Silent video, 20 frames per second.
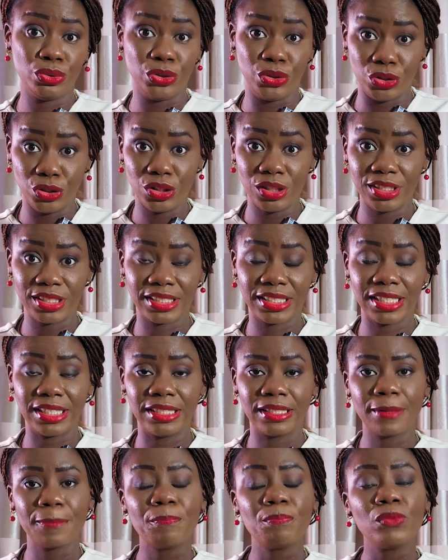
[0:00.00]
Do you understand?
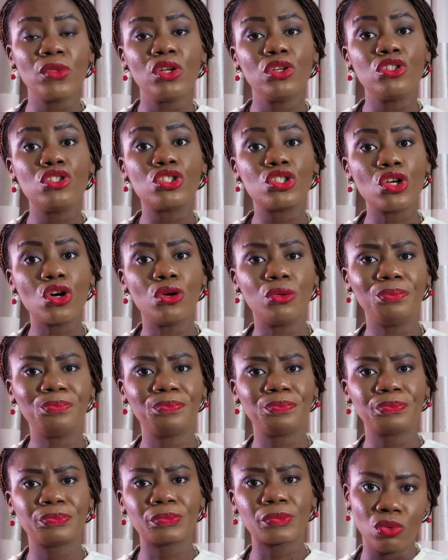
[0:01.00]
So
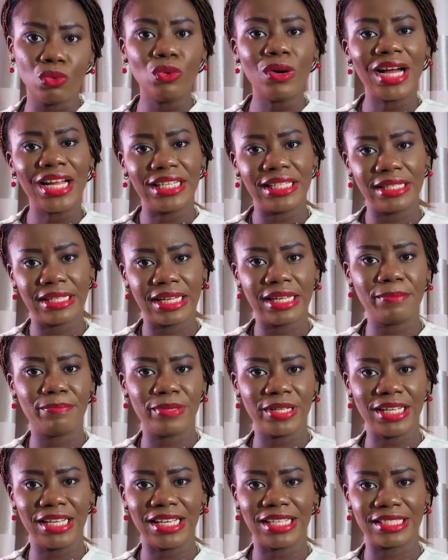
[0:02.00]
who are the key
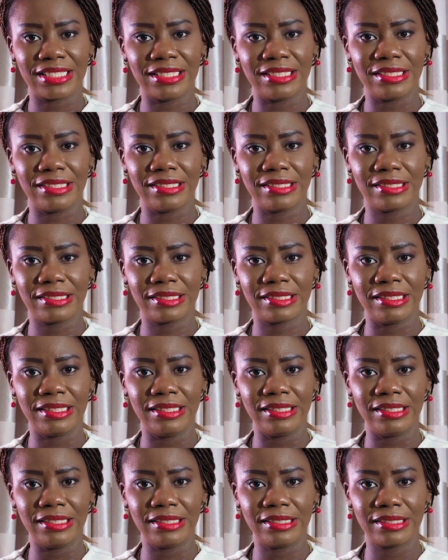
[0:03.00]
players in
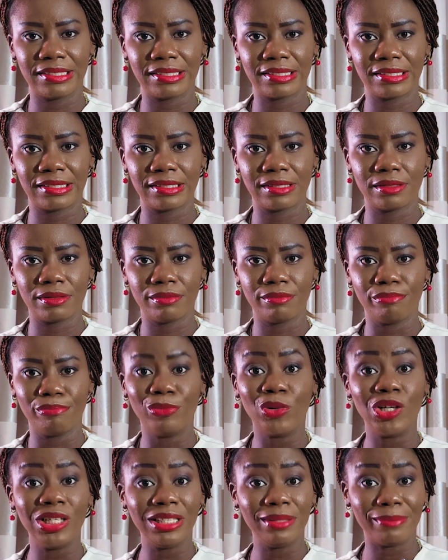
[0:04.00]
this
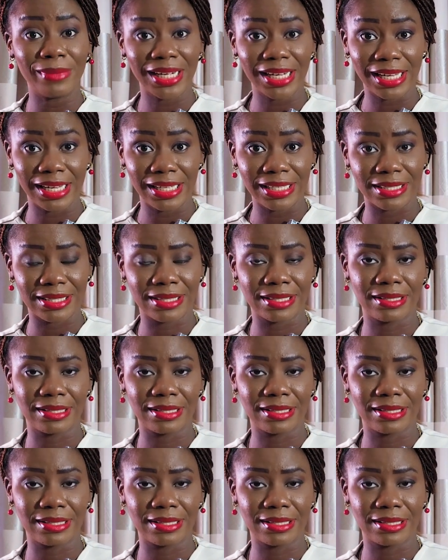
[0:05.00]
money market?